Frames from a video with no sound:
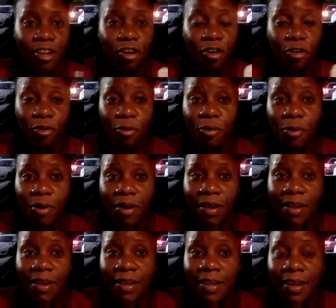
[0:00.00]
grow
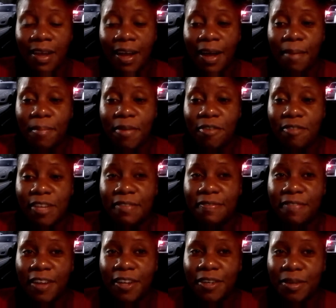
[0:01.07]
and be real
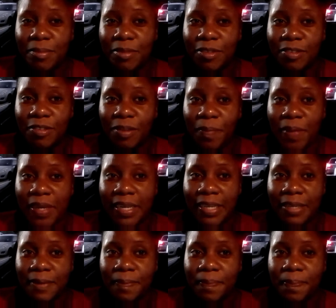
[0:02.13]
vulnerable to
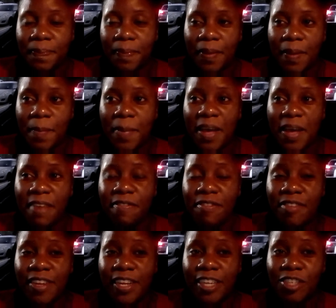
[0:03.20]
somebody, I have to
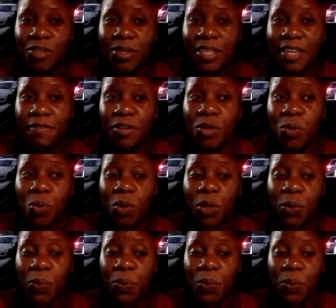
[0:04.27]
really and truly get to know
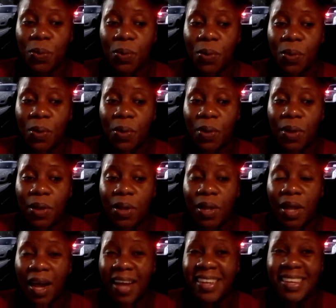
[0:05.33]
you,
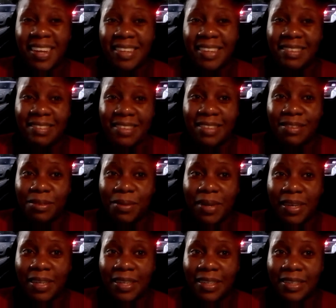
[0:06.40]
and not
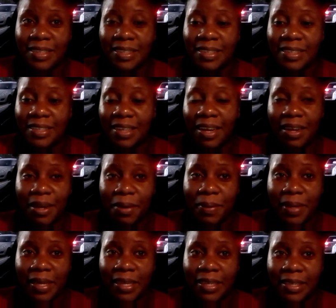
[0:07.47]
sexually, the other
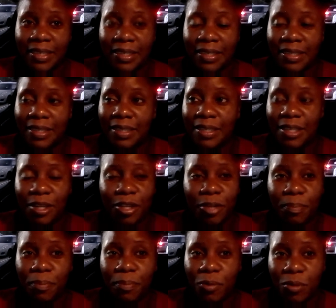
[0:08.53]
way, your
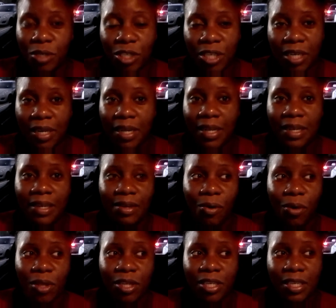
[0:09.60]
emotional, or
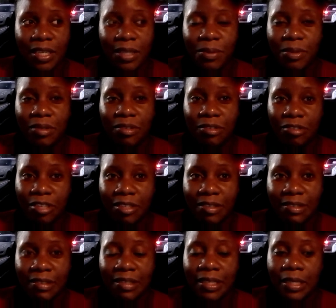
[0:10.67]
your deal with stress,
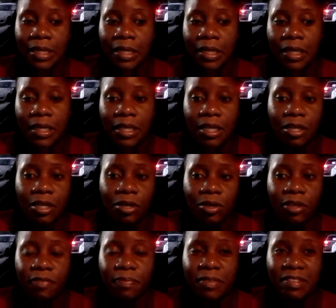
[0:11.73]
you know,
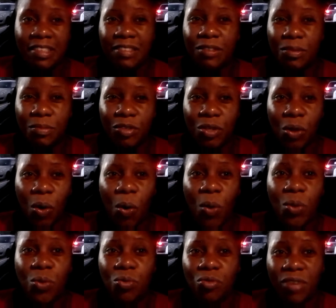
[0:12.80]
if me say something to you, how
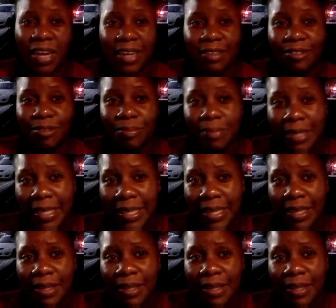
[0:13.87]
you react to me